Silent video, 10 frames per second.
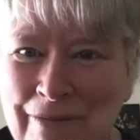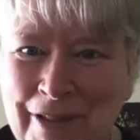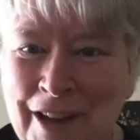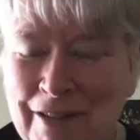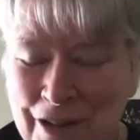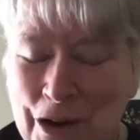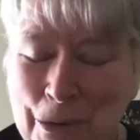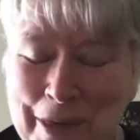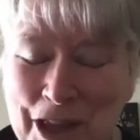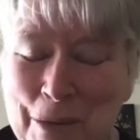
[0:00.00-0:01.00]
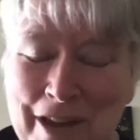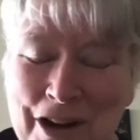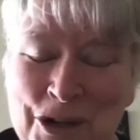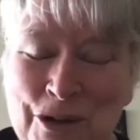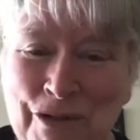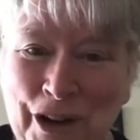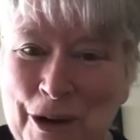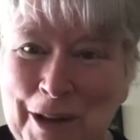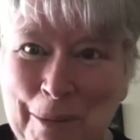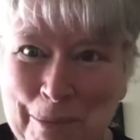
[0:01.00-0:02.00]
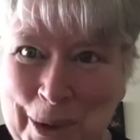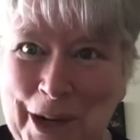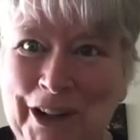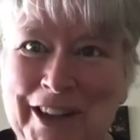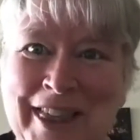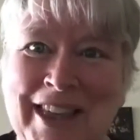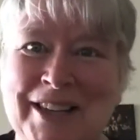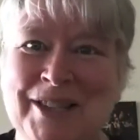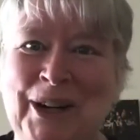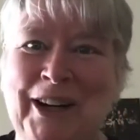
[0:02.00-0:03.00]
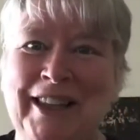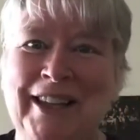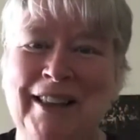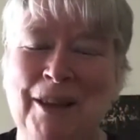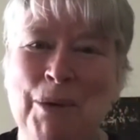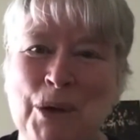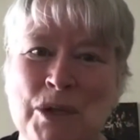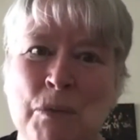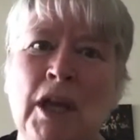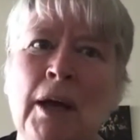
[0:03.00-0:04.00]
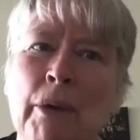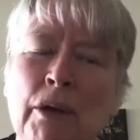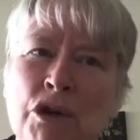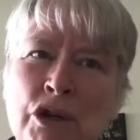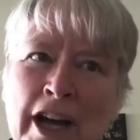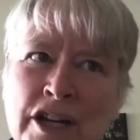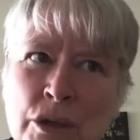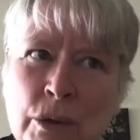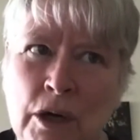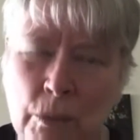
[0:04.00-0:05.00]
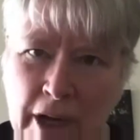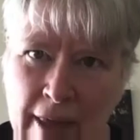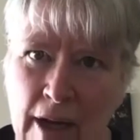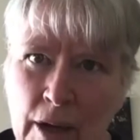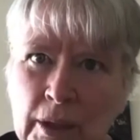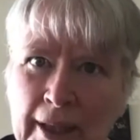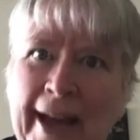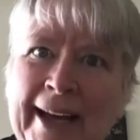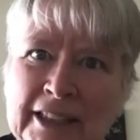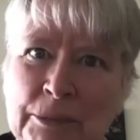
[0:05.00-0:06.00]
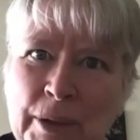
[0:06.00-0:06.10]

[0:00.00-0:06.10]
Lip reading: you were there too, Father, like putting all the things on the pews, and we tried to do it in a way that it will last,